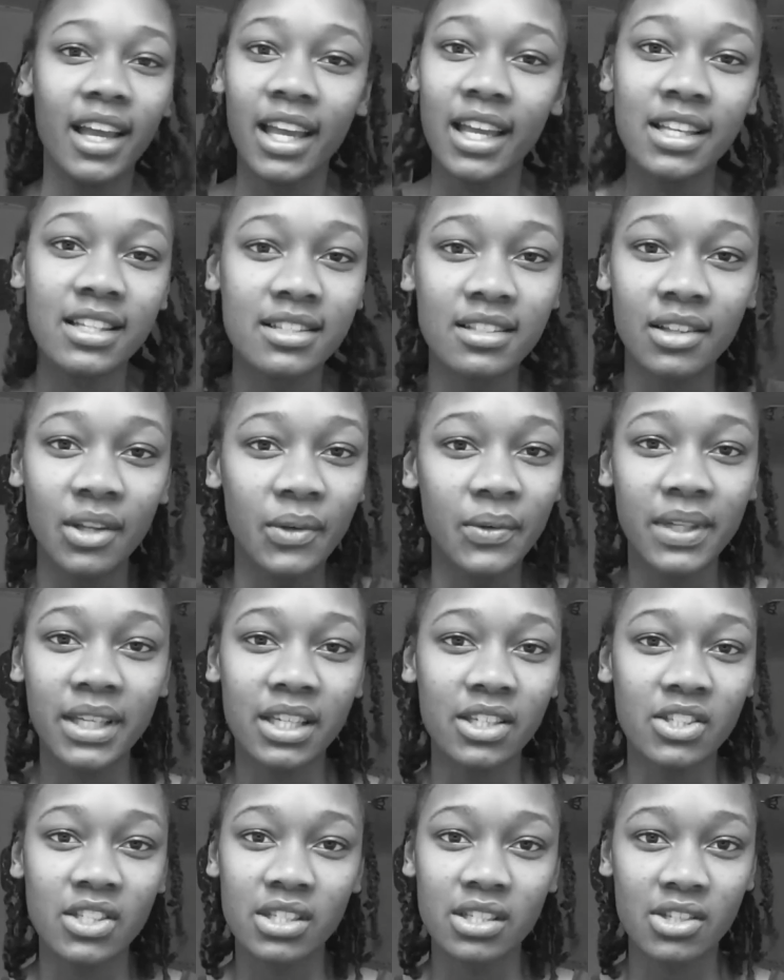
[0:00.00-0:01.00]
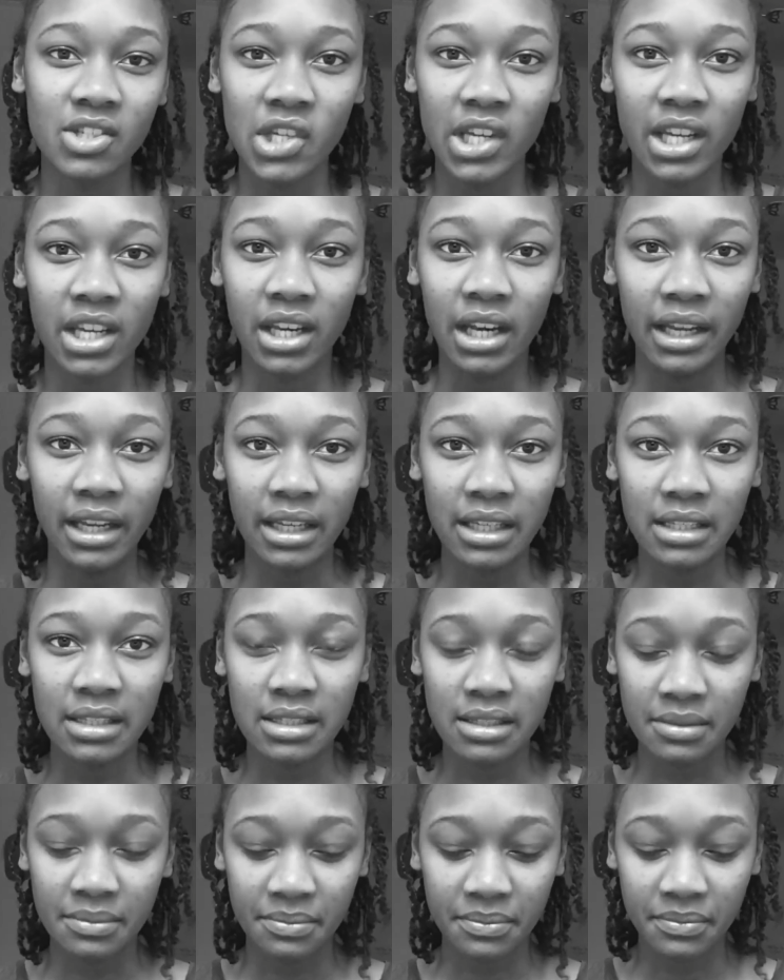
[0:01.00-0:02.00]
It's low-key just chicken
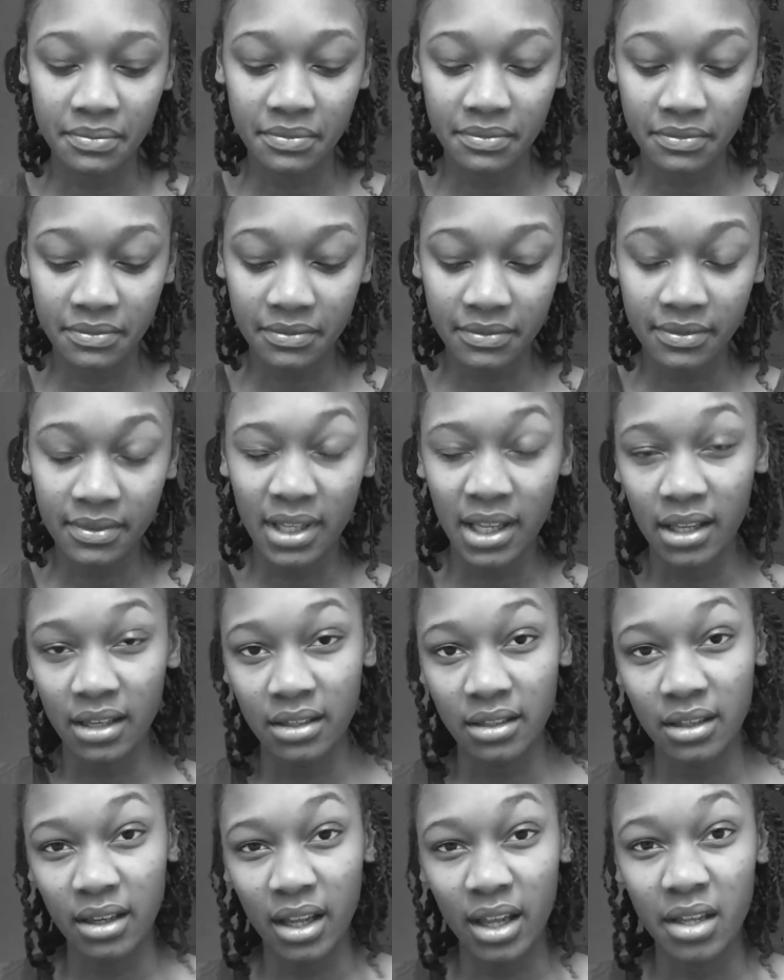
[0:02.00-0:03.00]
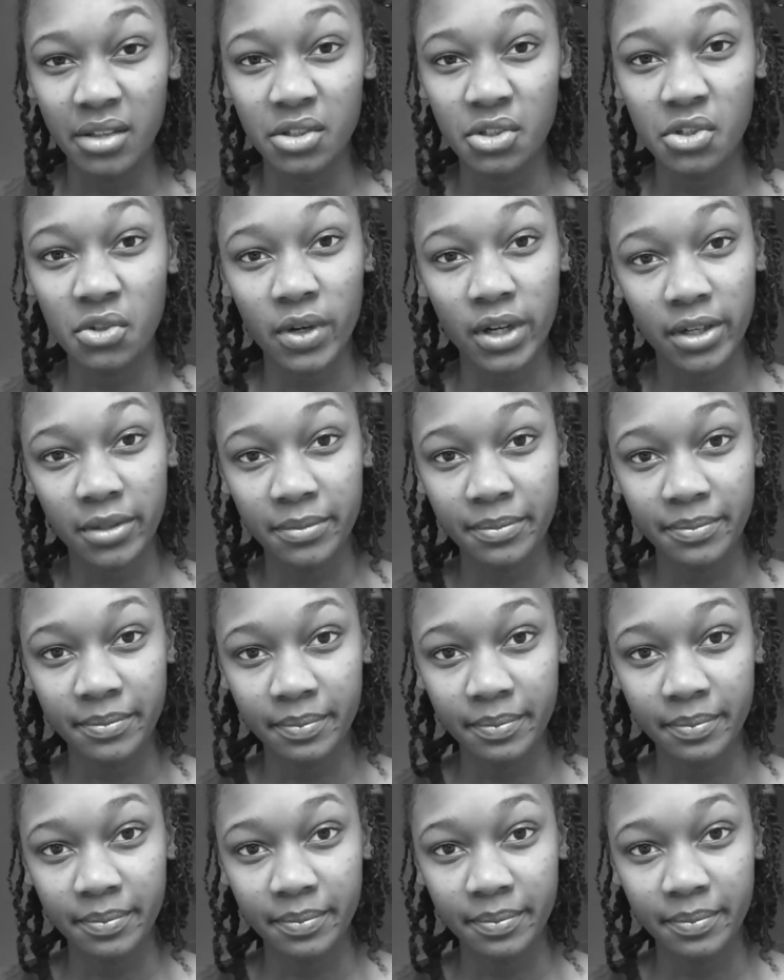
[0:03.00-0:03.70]
nuggets and short.